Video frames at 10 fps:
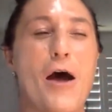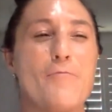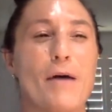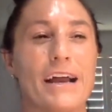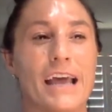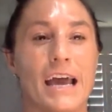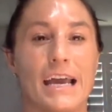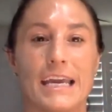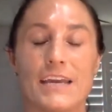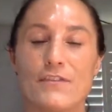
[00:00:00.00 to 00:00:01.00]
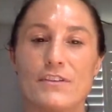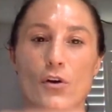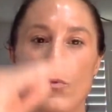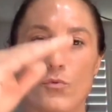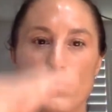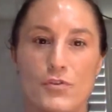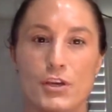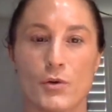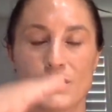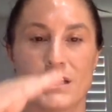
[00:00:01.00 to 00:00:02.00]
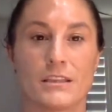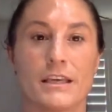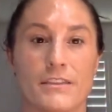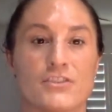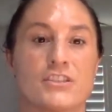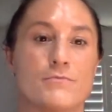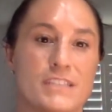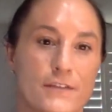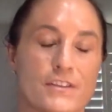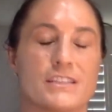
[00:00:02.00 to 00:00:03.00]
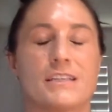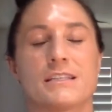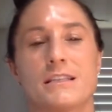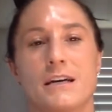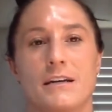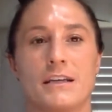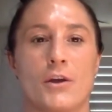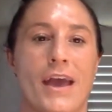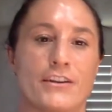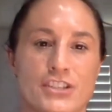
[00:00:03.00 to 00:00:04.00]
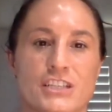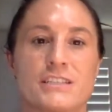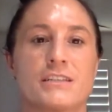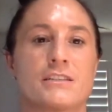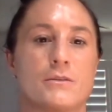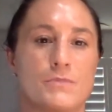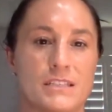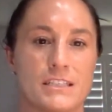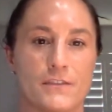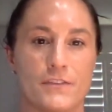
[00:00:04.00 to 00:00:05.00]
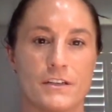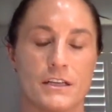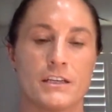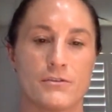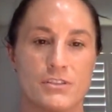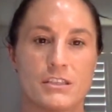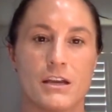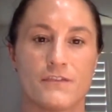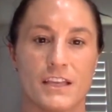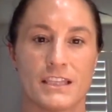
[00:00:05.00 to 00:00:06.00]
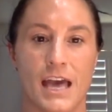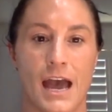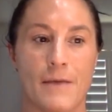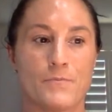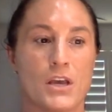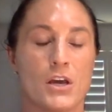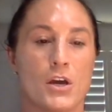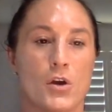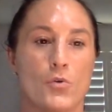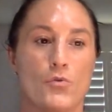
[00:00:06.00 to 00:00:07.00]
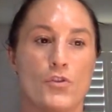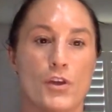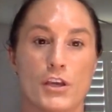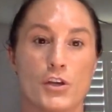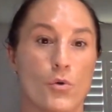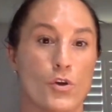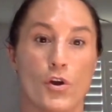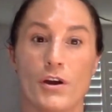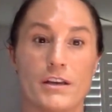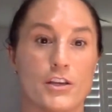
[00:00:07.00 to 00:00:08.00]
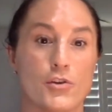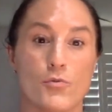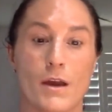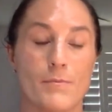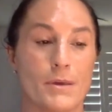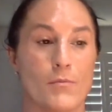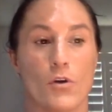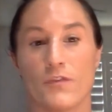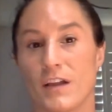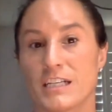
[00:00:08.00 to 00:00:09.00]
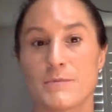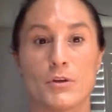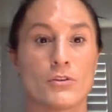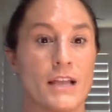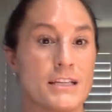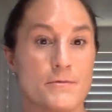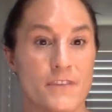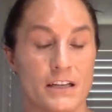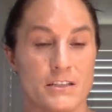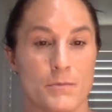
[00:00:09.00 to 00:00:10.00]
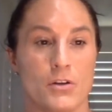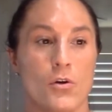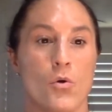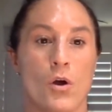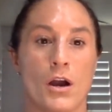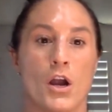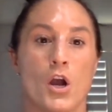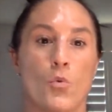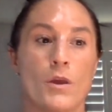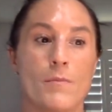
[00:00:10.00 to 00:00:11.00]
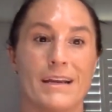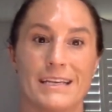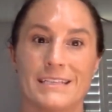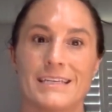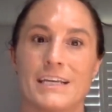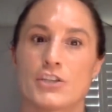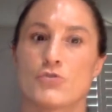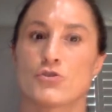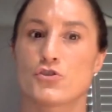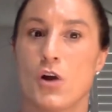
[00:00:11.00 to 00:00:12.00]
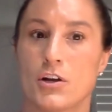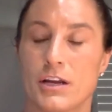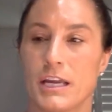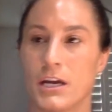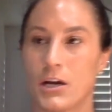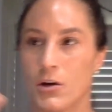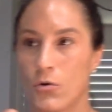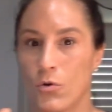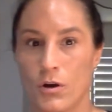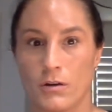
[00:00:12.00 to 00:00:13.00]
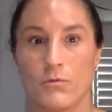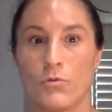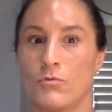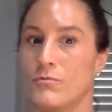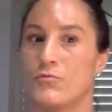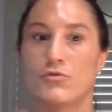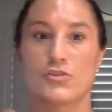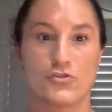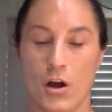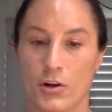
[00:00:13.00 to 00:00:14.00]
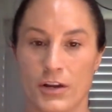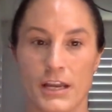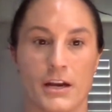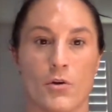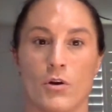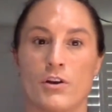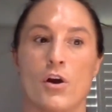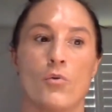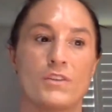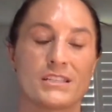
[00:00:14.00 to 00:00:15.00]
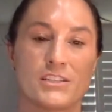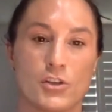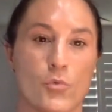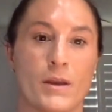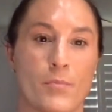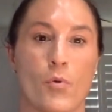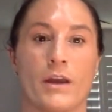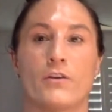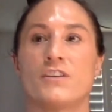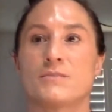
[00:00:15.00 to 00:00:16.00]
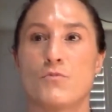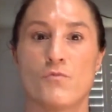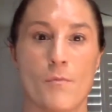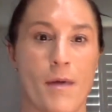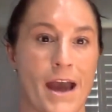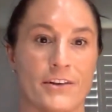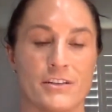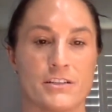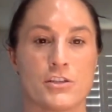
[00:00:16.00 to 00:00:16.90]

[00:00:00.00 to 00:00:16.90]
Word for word: but even though, you know, it's a there's some differences in the, you know, energy systems and different, you know, stuff like that you know you're you might be more flexible or less flexible or we might need to get you stronger here or stronger here or no this is your weak point or this movement pattern is